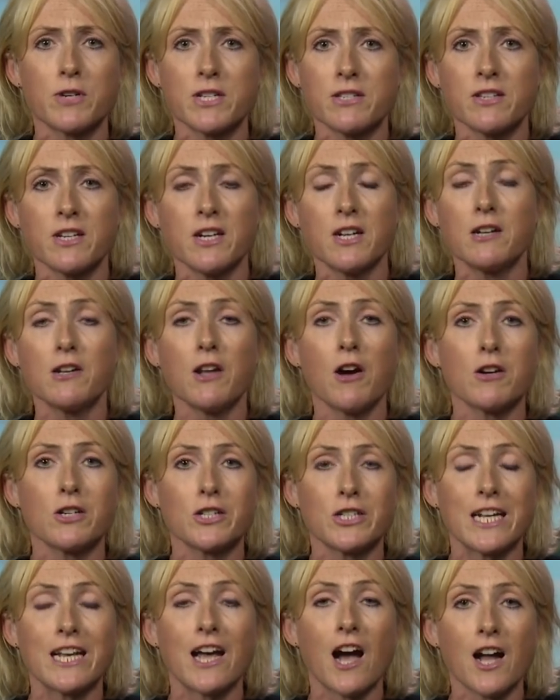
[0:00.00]
is
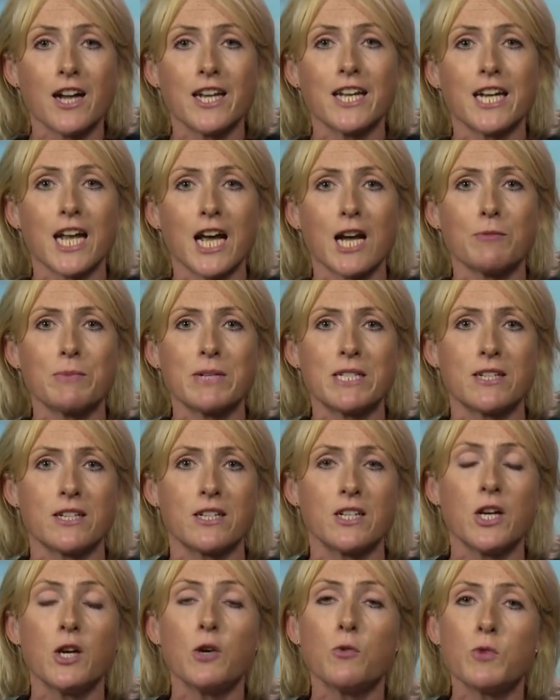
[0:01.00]
largely
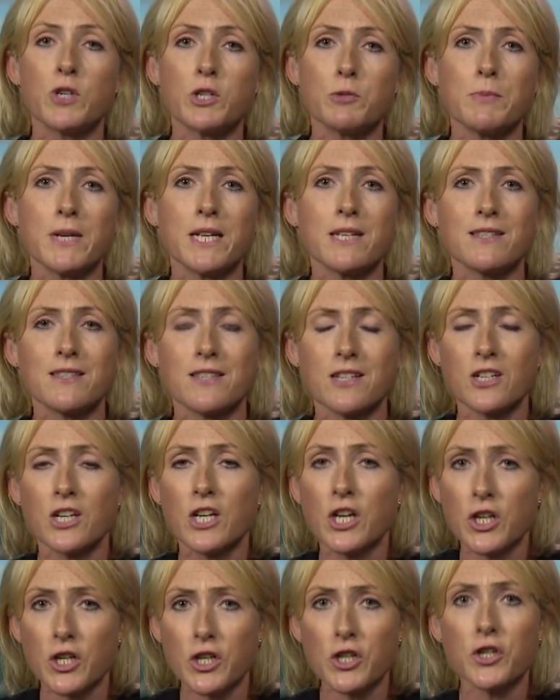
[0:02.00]
uninhabited, which means that
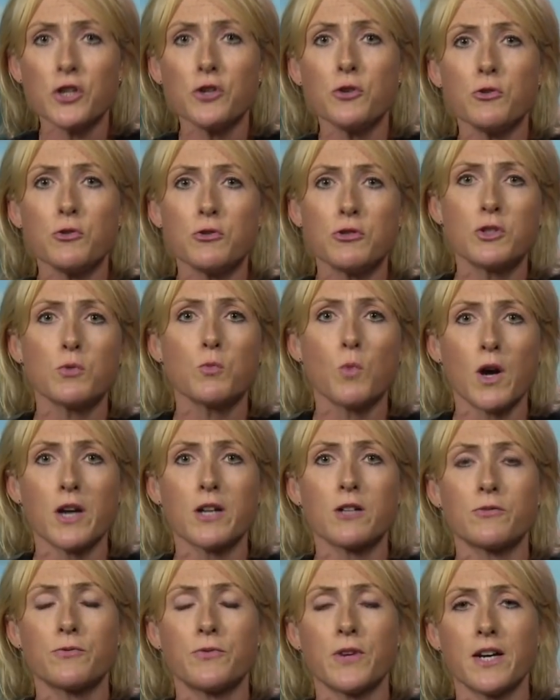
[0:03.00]
huge
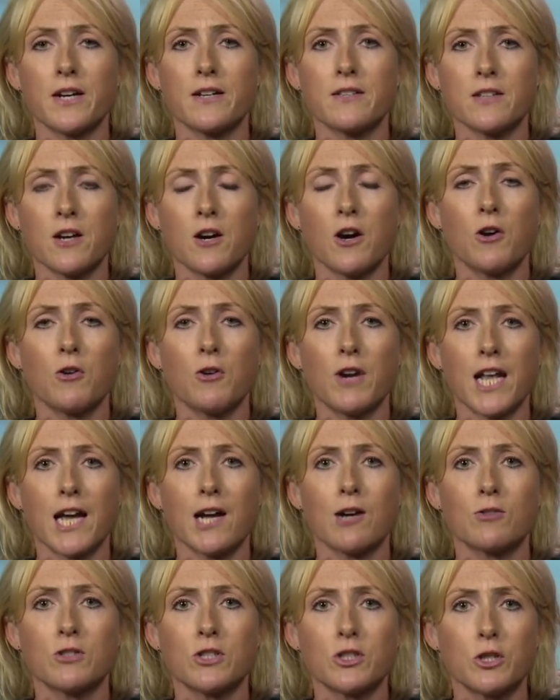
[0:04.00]
wildfires are
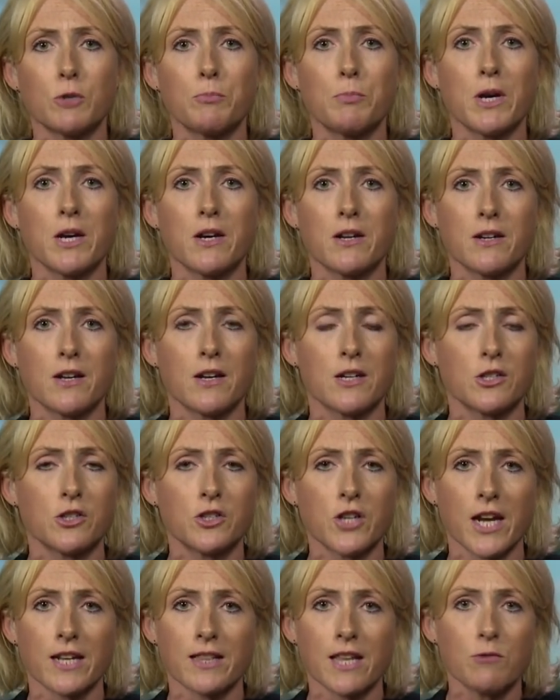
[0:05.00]
allowed to burn
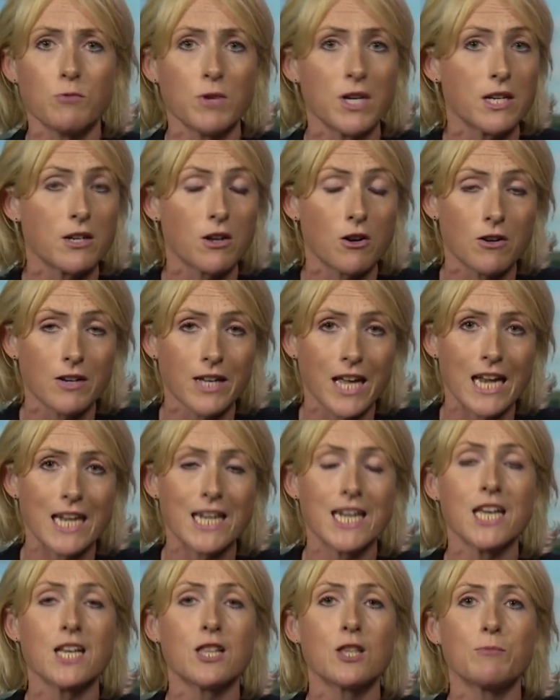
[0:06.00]
unchecked. They really can't get
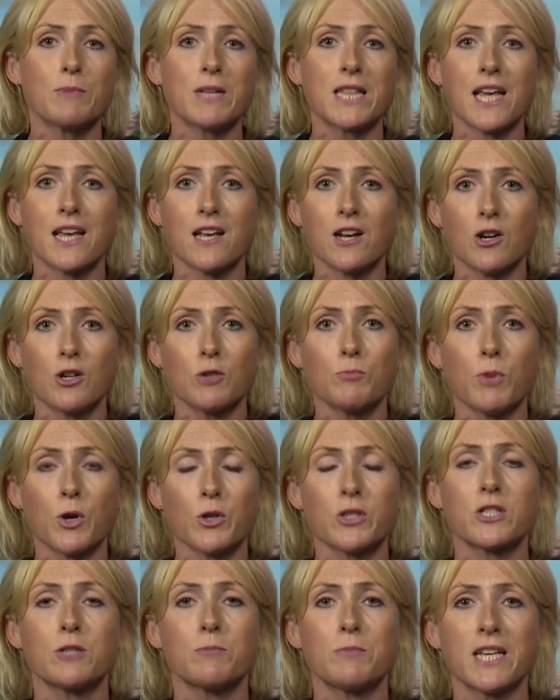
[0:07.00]
near them and they can't
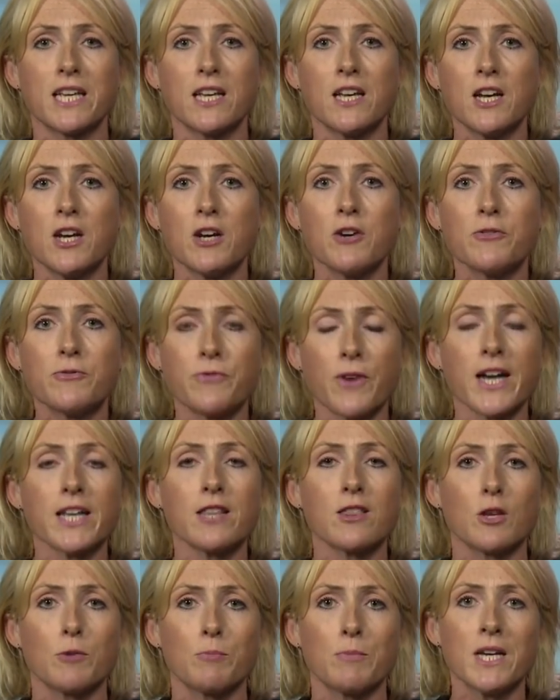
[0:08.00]
possibly
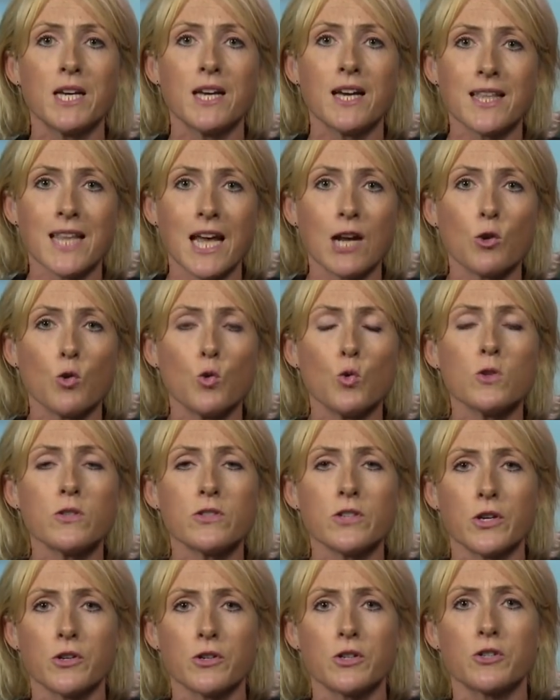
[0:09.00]
fight them. And that
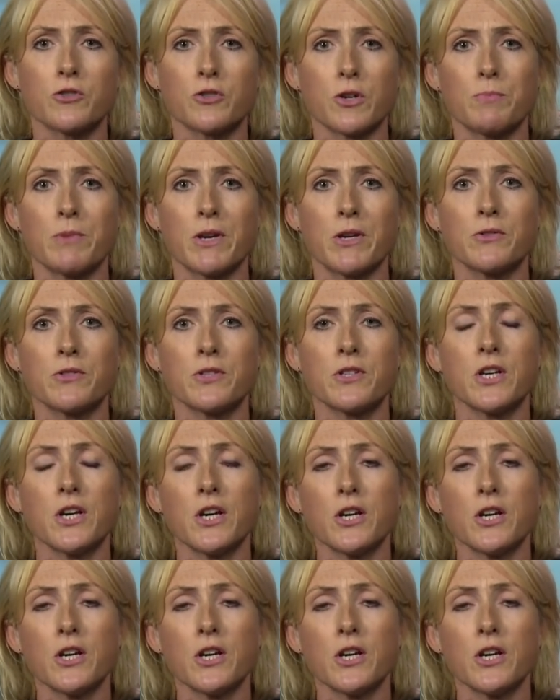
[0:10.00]
also contributes